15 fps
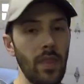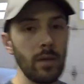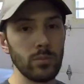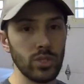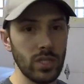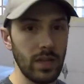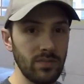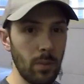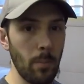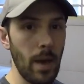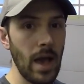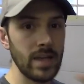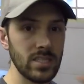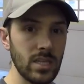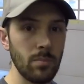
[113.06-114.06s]
then I'm just gonna have the
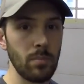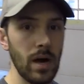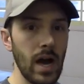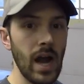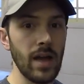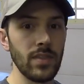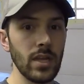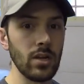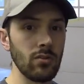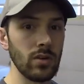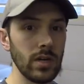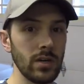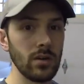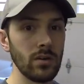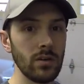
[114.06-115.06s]
mask behind the
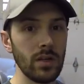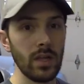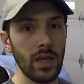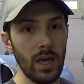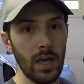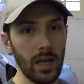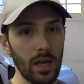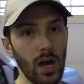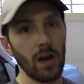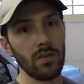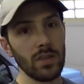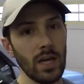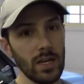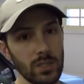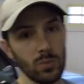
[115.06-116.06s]
grill and cover
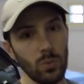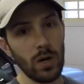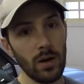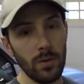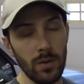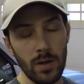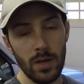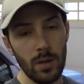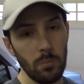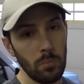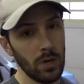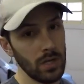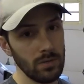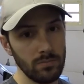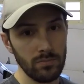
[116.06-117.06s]
that as well.
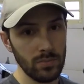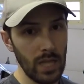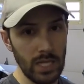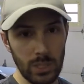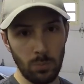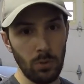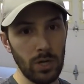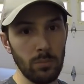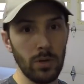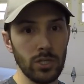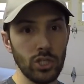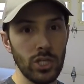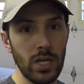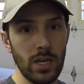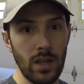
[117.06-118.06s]
But that's pretty
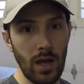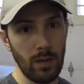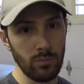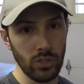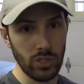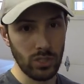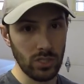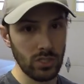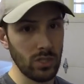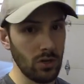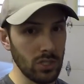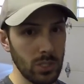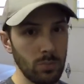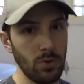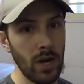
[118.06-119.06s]
much it. I'm just gonna start
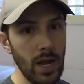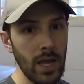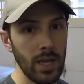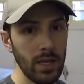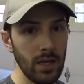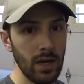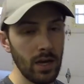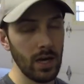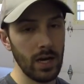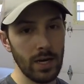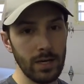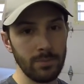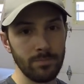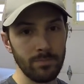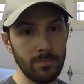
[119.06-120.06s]
spraying.
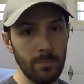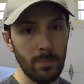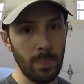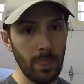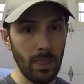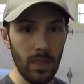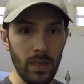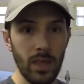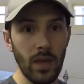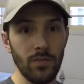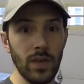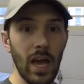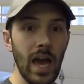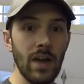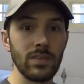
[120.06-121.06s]
If you
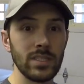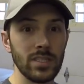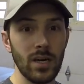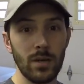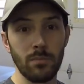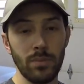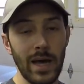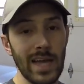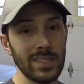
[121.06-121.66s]
haven't done plasti